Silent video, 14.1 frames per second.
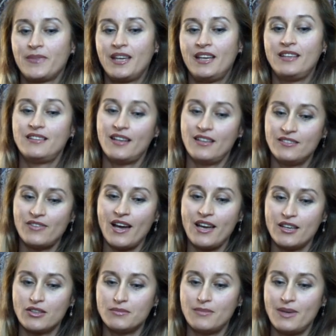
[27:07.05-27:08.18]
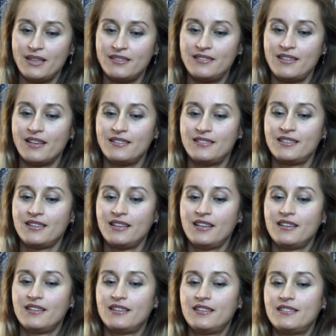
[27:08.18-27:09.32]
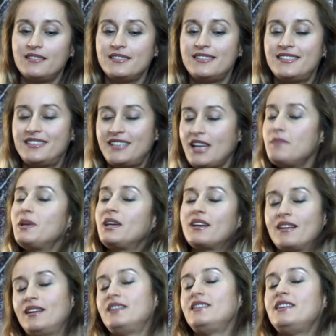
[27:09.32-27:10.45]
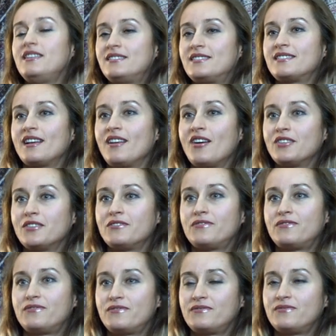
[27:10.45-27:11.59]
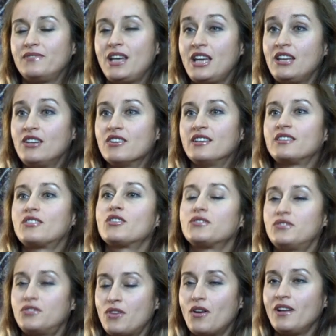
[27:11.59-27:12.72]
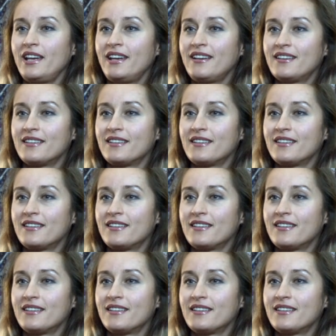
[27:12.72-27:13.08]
in the environment that seemingly needs a lot of ego and controlling.